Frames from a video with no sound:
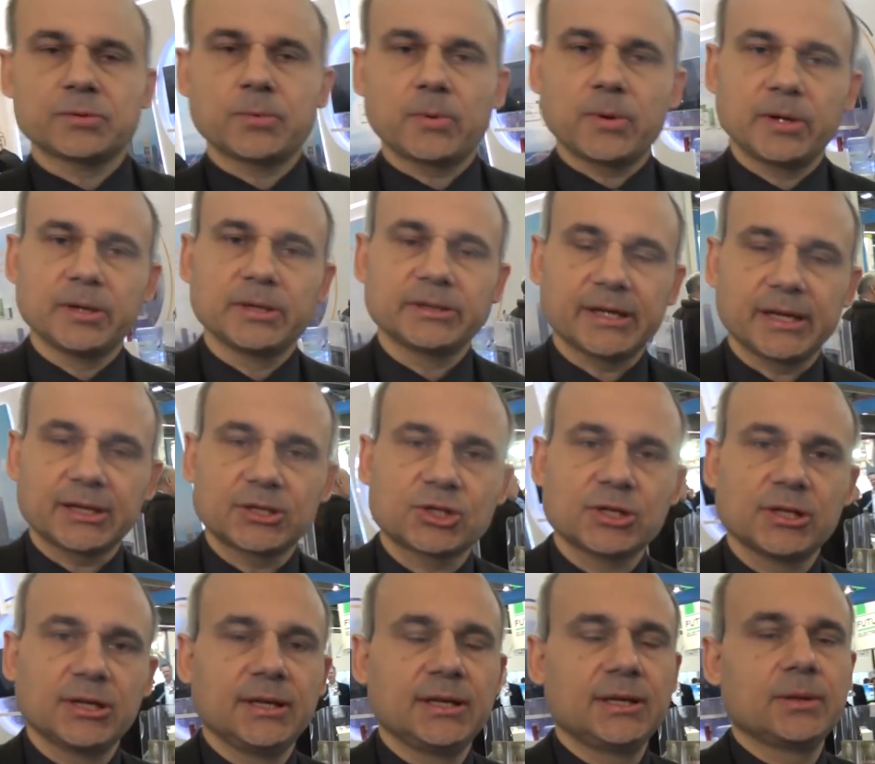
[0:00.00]
the world
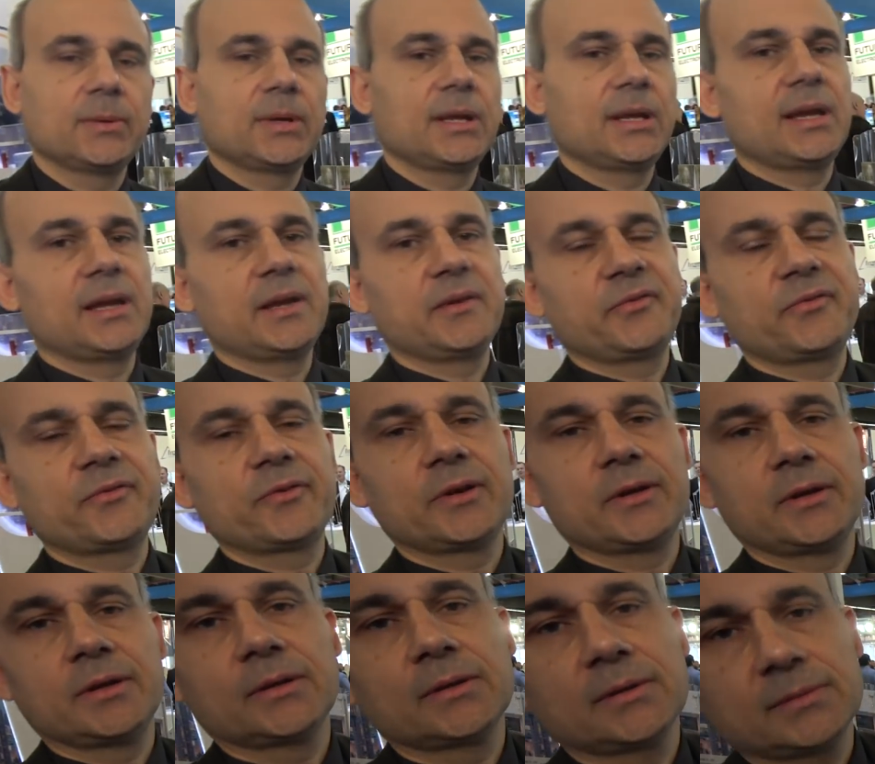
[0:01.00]
actually. We have
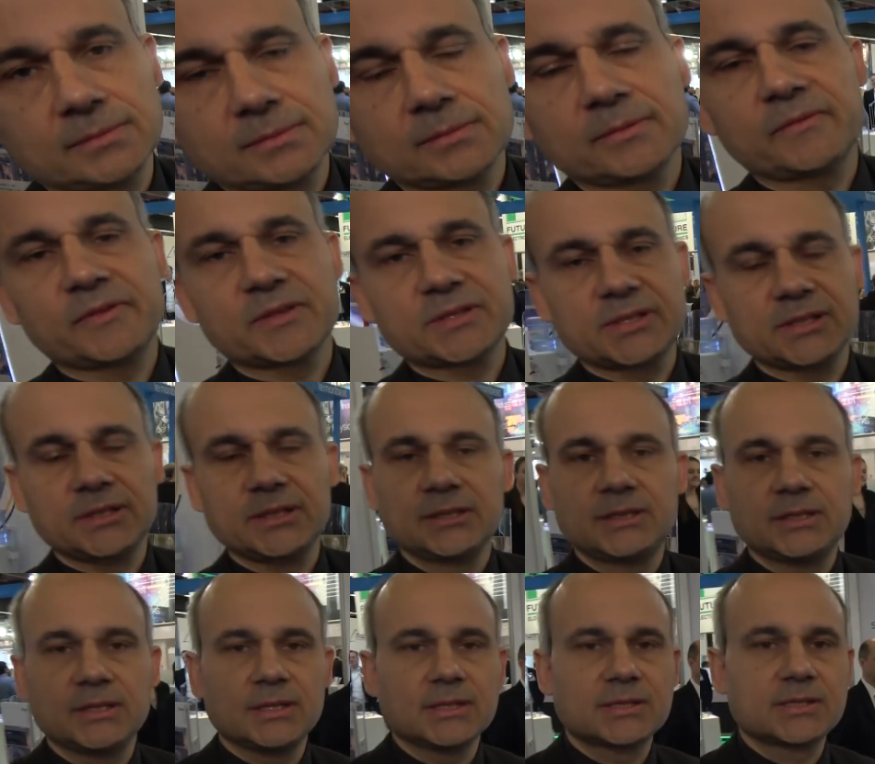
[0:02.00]
uh,
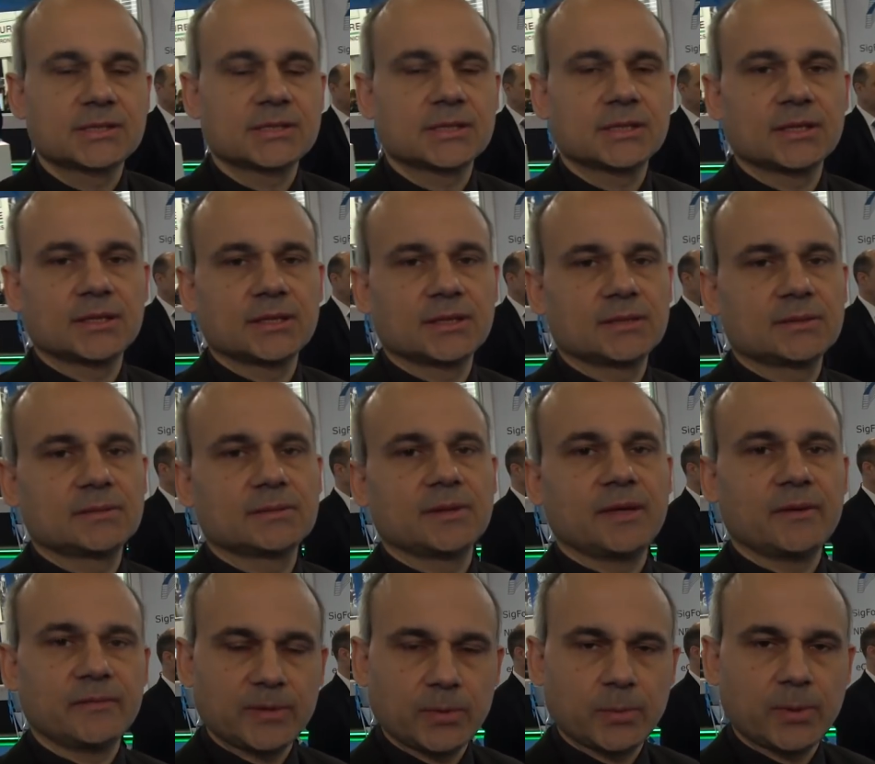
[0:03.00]
facilities uh,
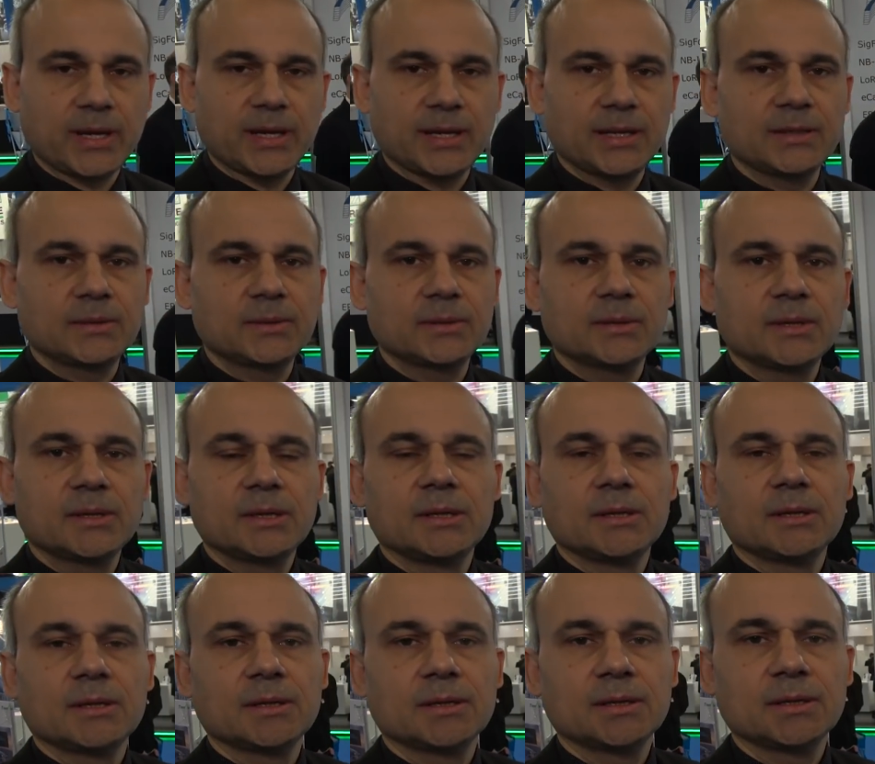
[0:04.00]
everywhere
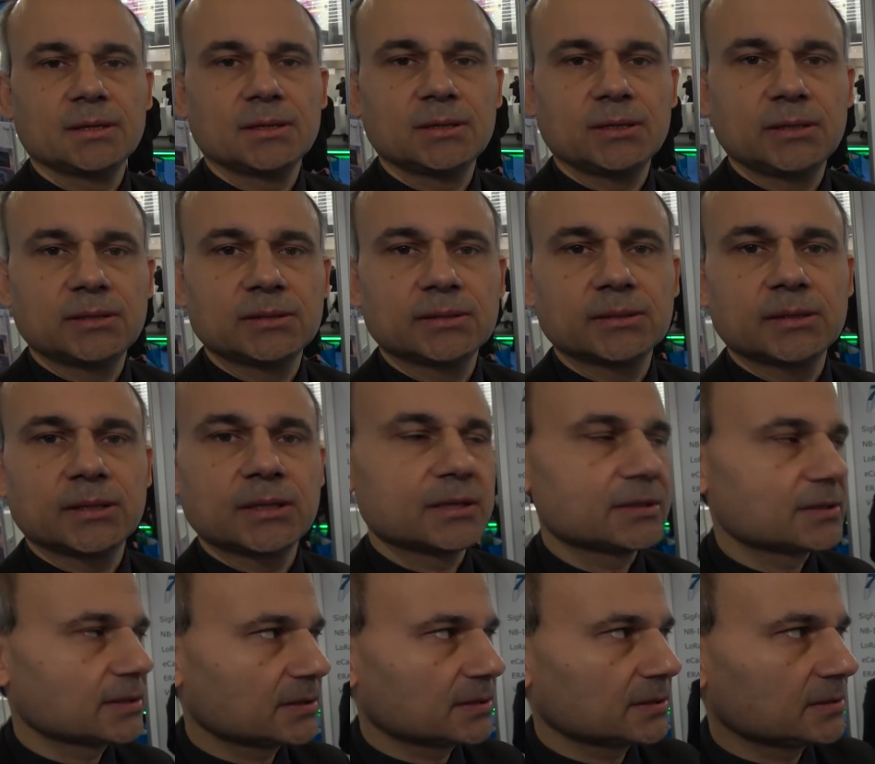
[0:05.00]
in
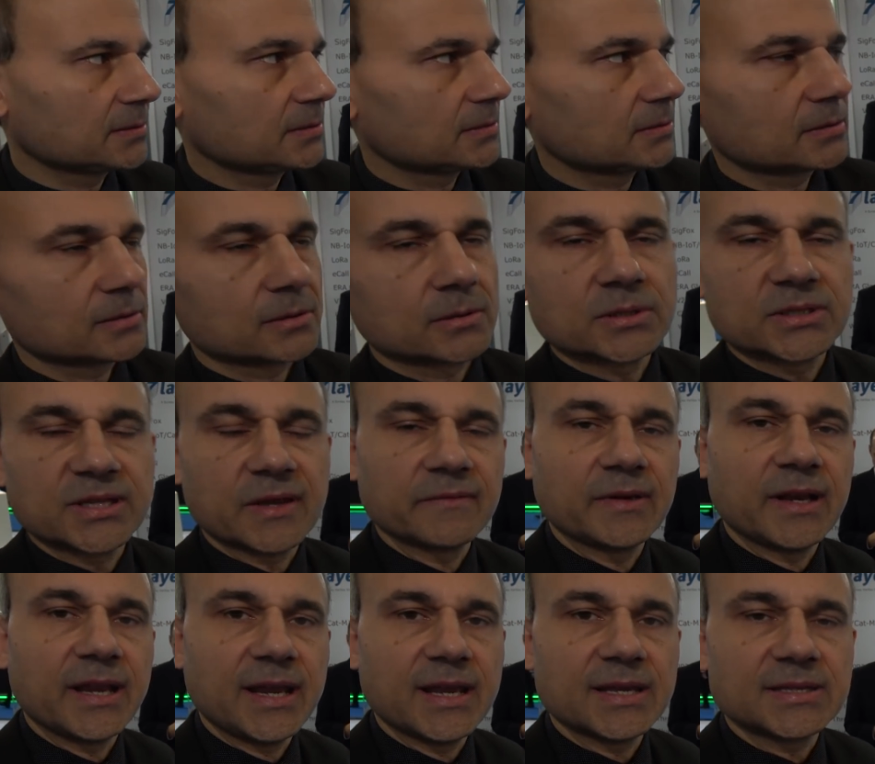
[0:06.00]
the
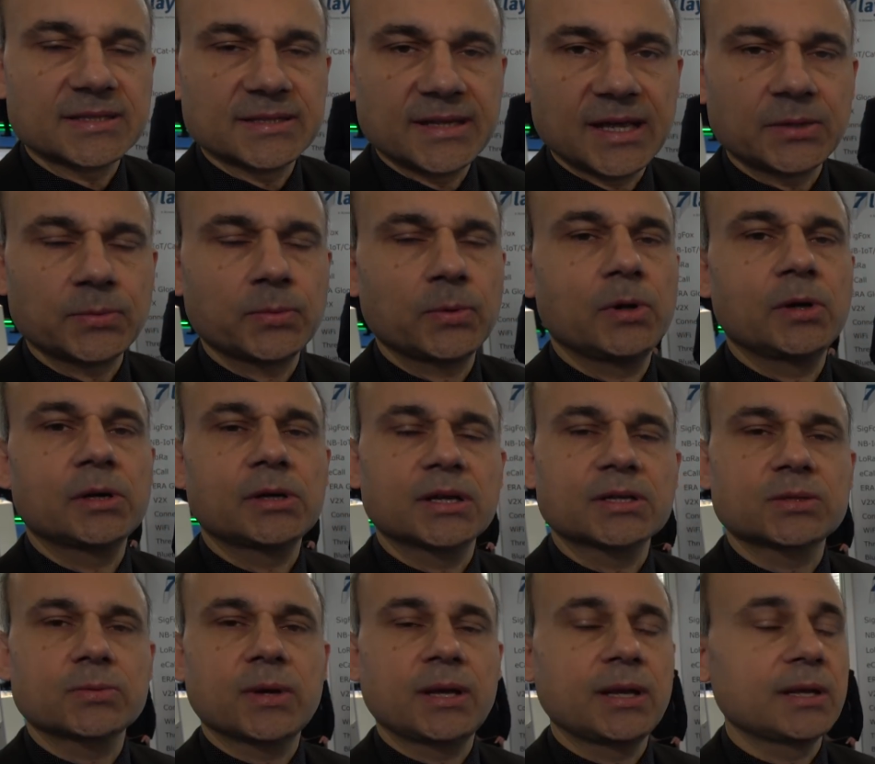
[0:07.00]
Seven Layers network
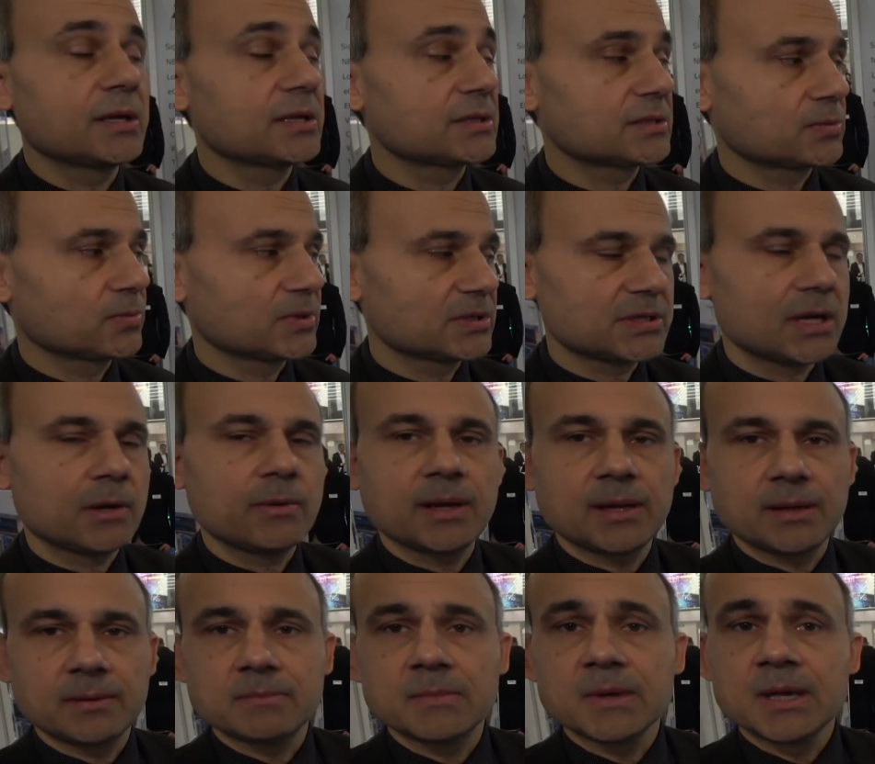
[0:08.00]
as well as with
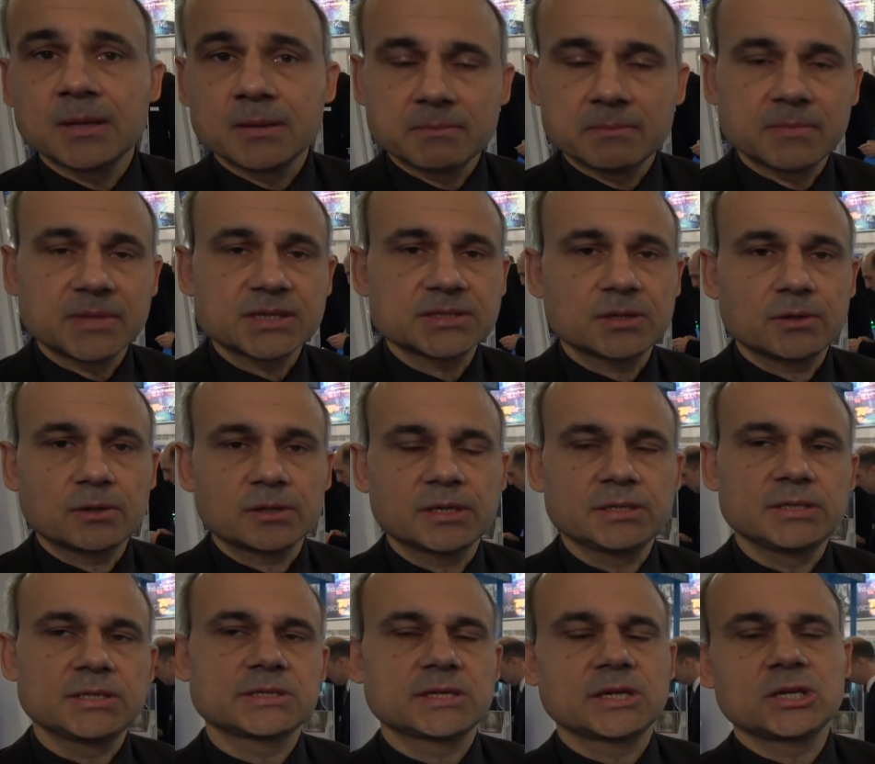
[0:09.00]
our mother
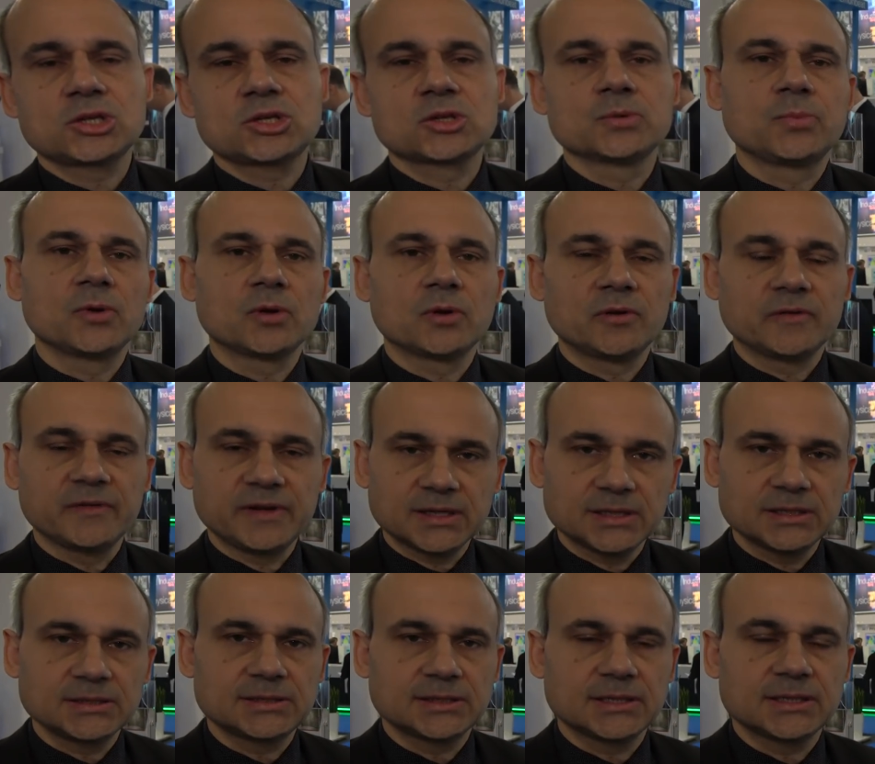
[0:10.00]
organization Bureau
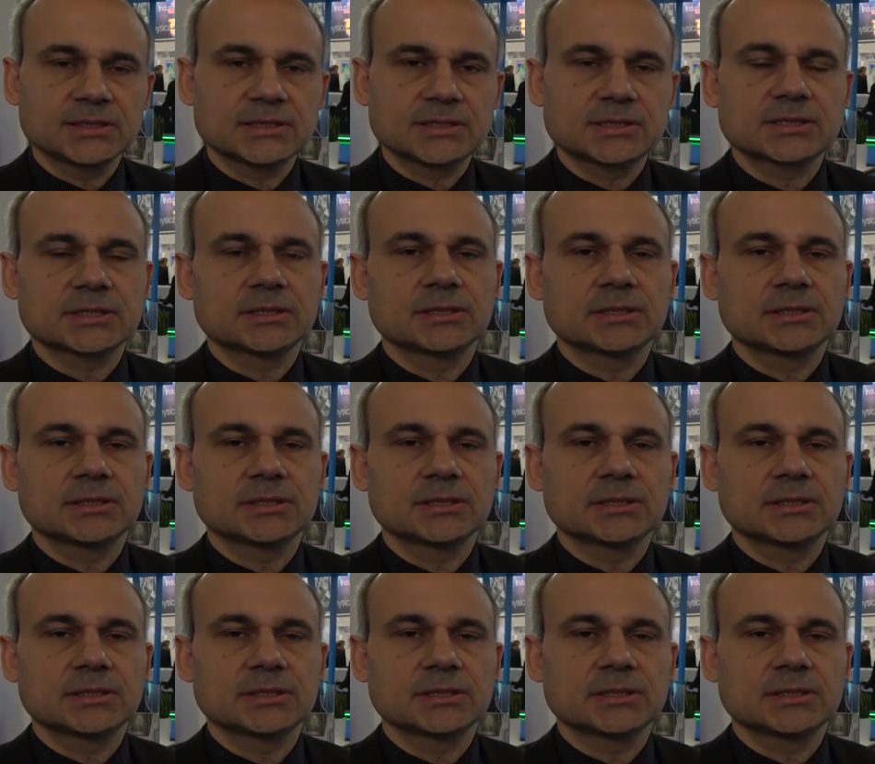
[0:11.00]
Veritas.